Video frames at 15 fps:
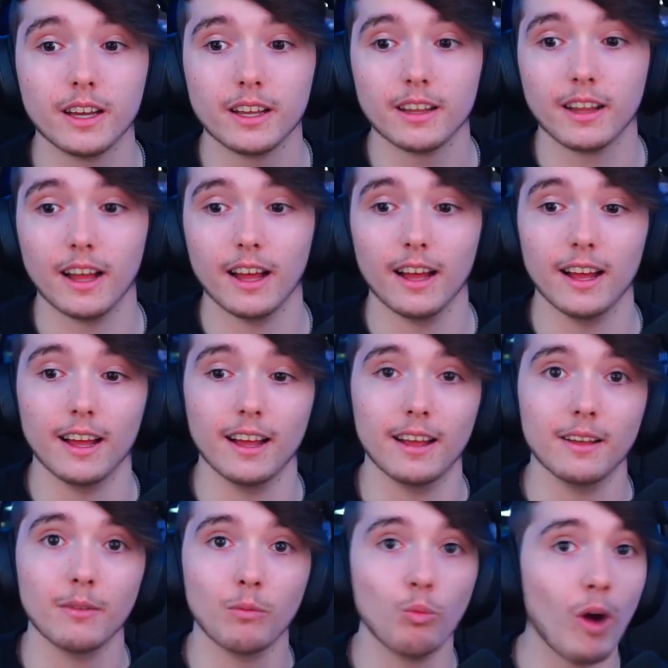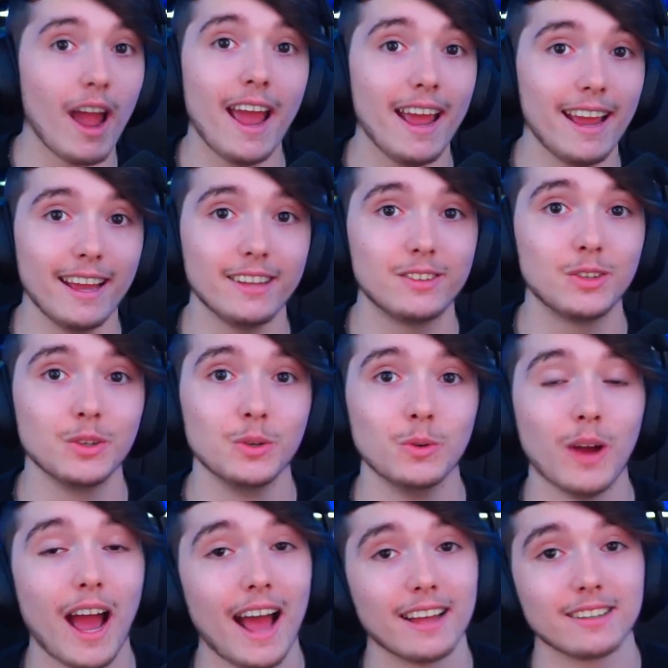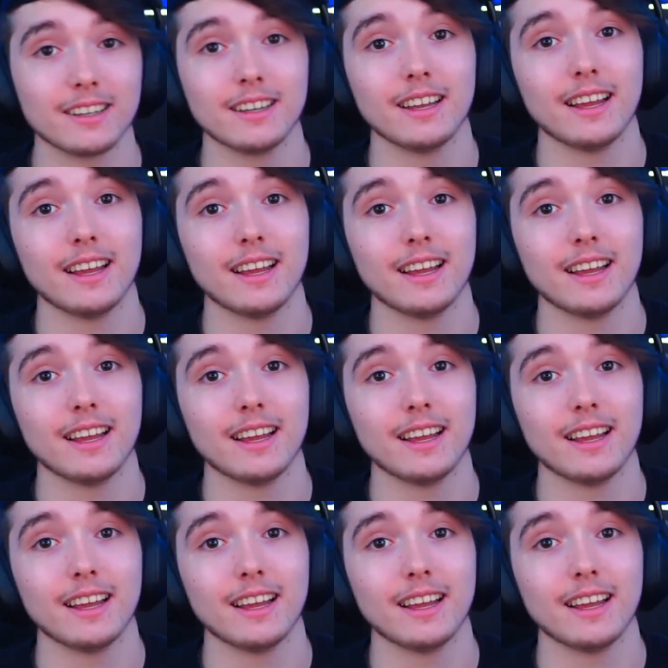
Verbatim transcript: uh, way to ask